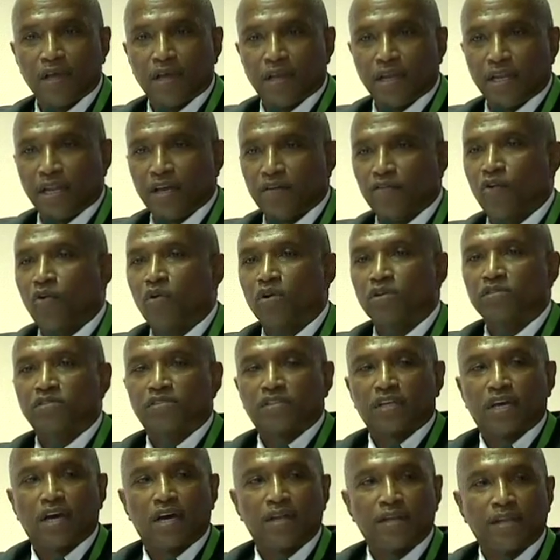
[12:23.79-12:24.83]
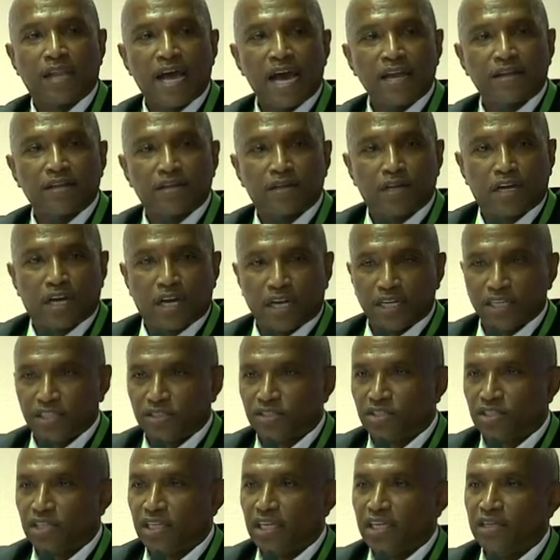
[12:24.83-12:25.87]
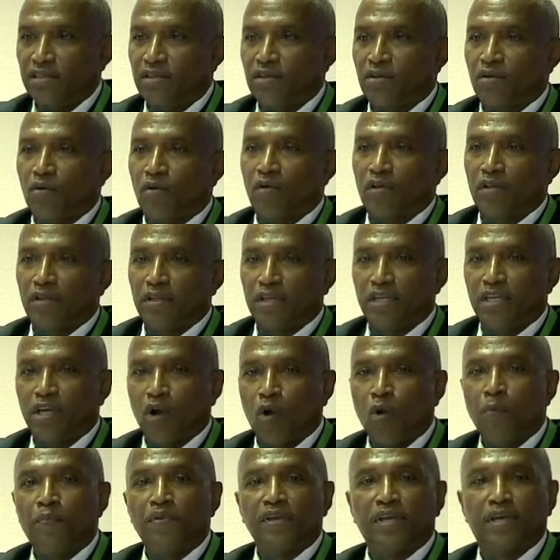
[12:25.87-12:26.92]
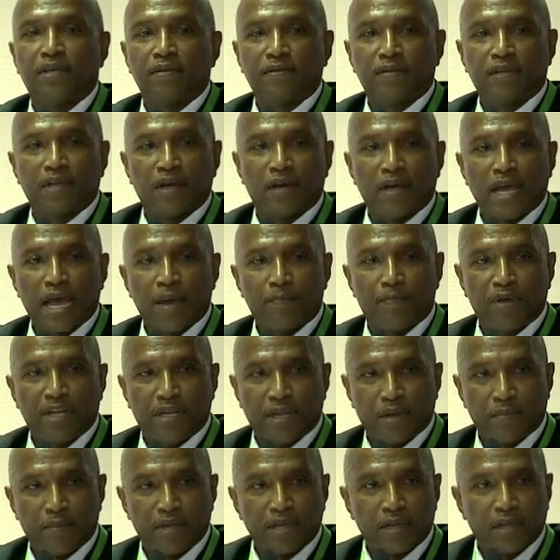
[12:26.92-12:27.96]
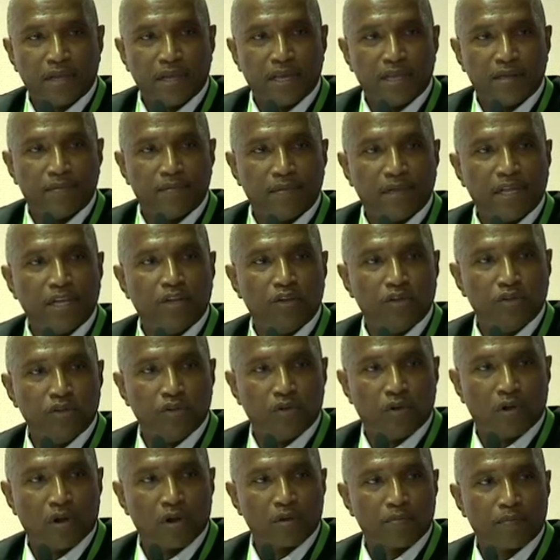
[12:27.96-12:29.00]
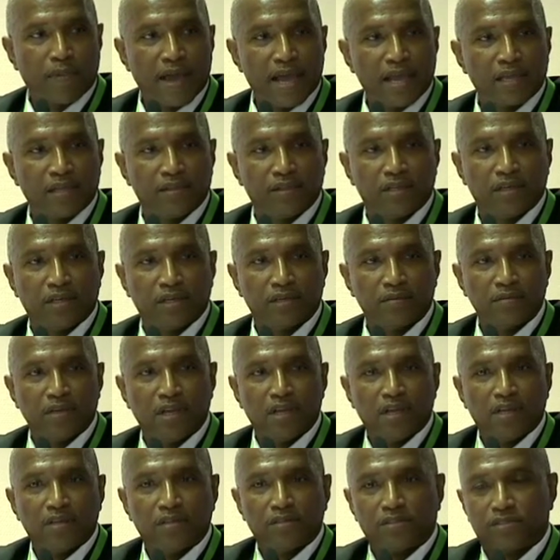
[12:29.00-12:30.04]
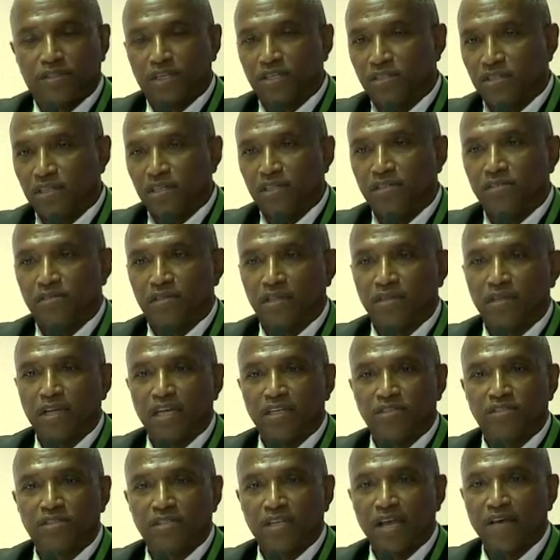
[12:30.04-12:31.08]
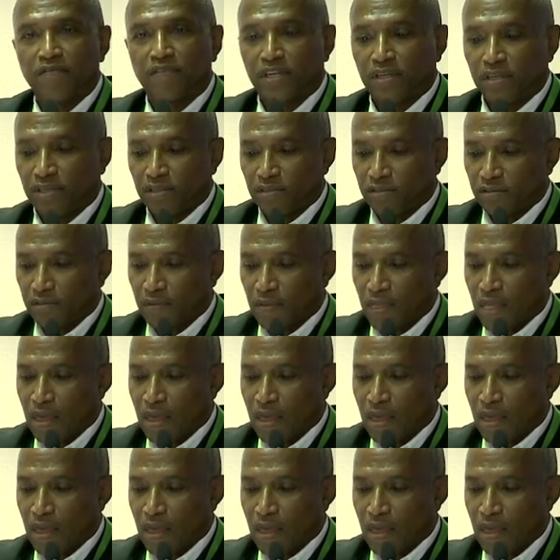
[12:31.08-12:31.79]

Now, of course, NADA cut its teeth on the opiate epidemic in New York back in the 60s and 70s,